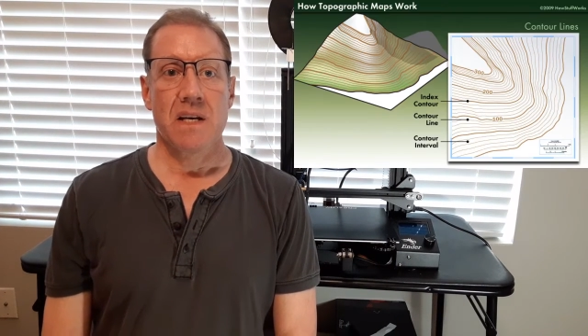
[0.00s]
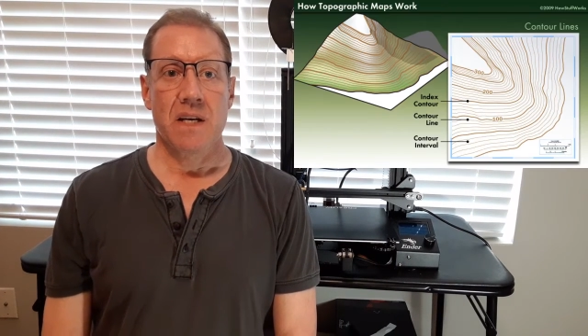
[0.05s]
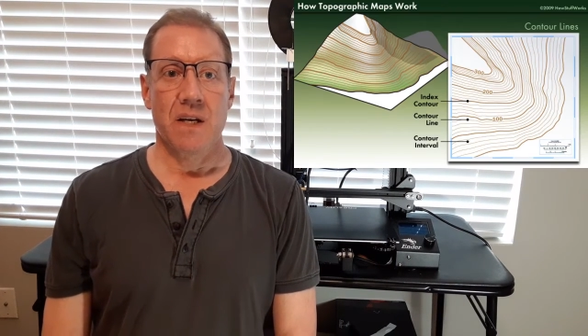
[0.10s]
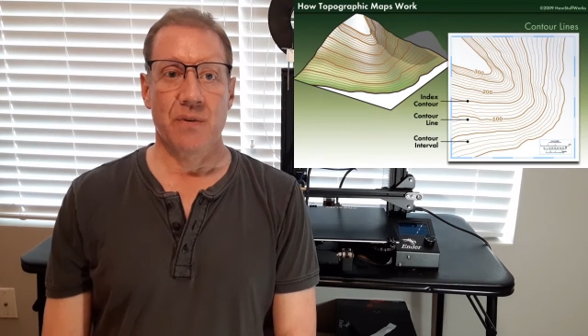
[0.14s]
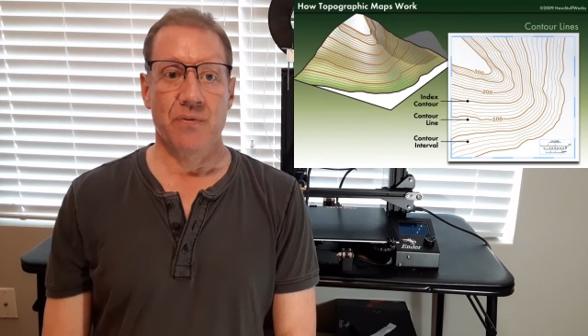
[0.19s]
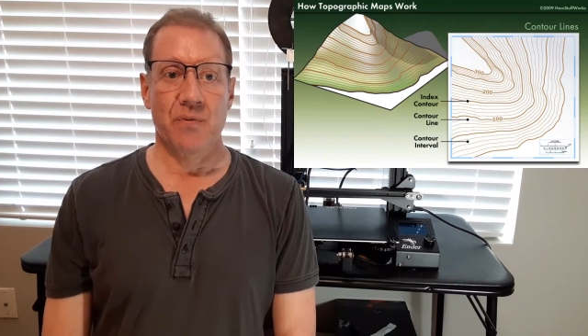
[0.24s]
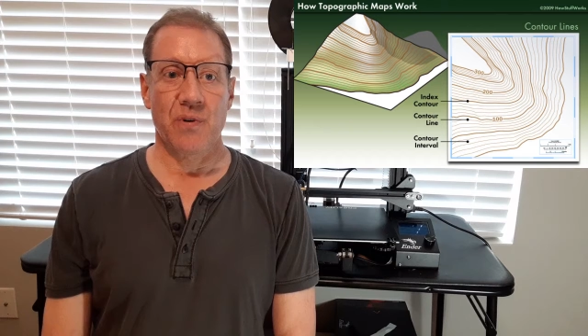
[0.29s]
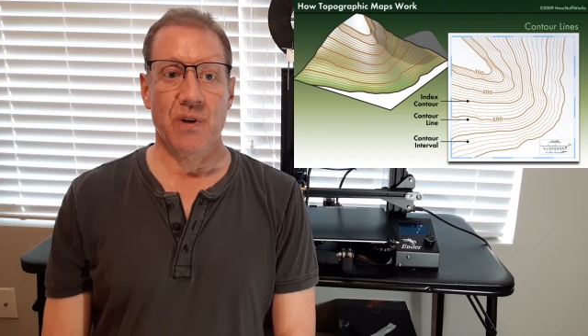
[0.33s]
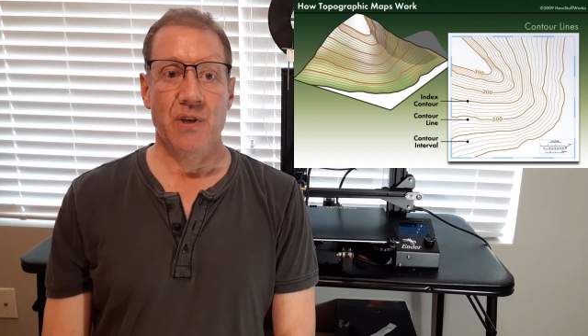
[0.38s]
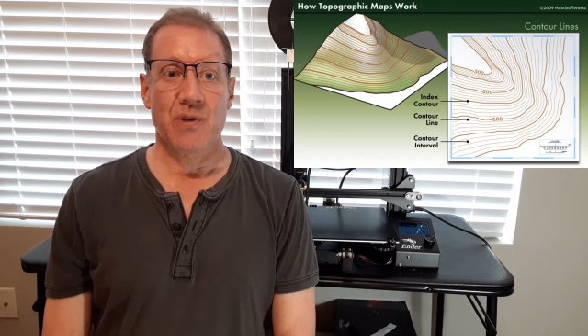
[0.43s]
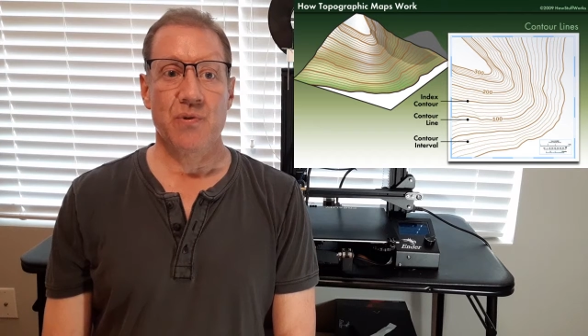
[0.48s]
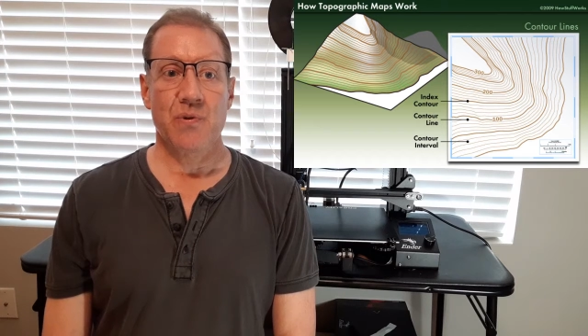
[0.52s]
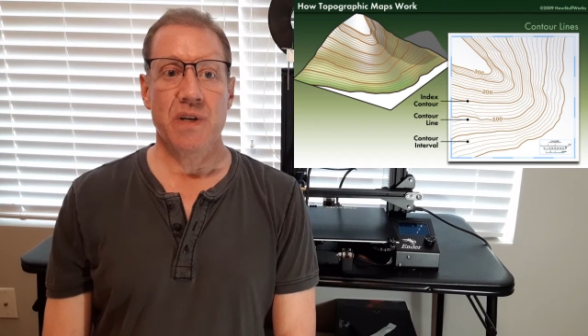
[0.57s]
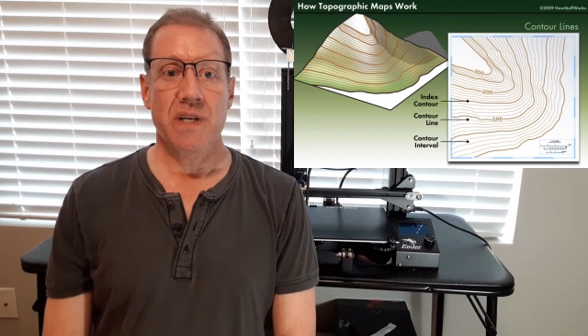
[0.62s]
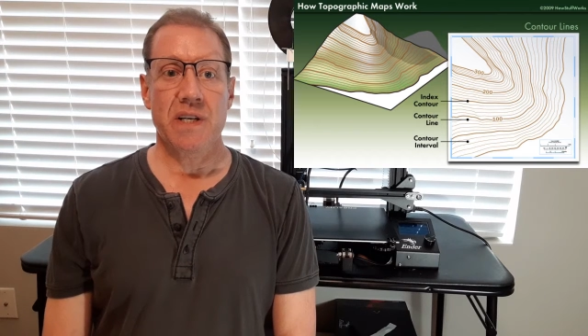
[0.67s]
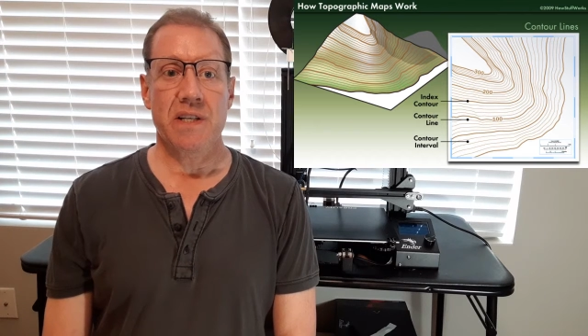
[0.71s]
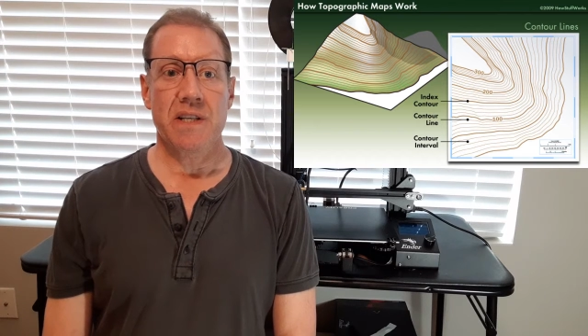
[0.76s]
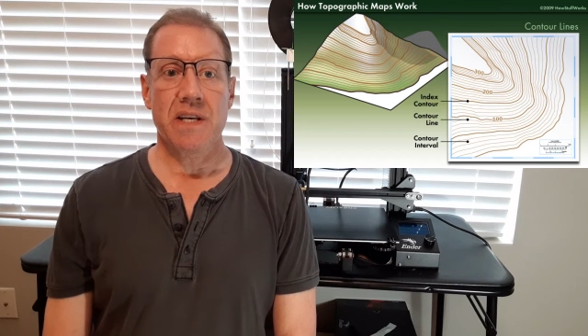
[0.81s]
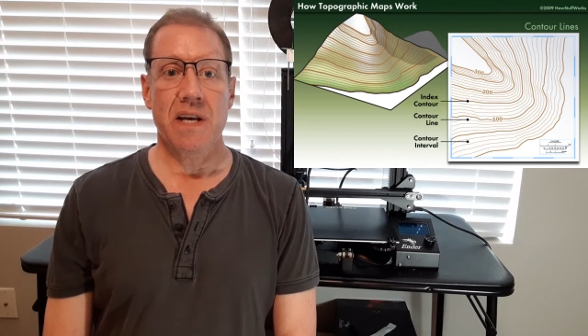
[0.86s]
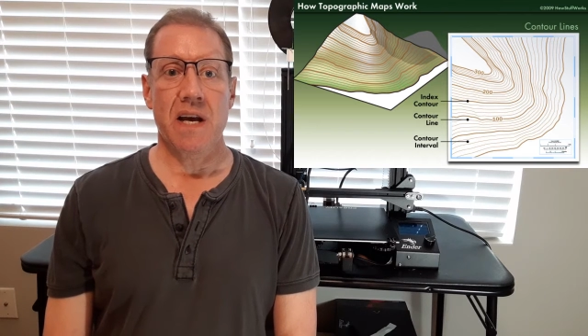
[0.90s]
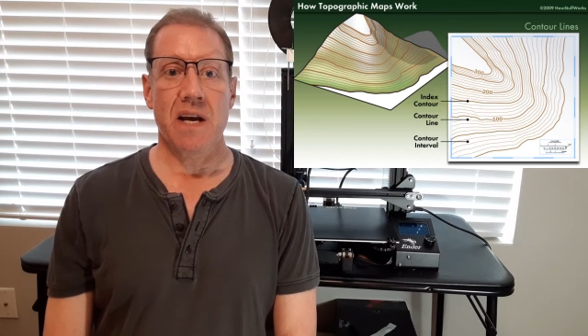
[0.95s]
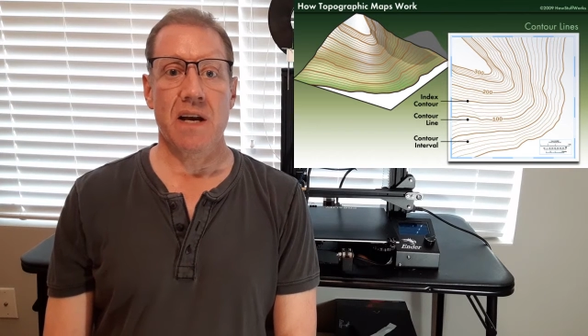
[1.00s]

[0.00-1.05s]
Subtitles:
If we treat the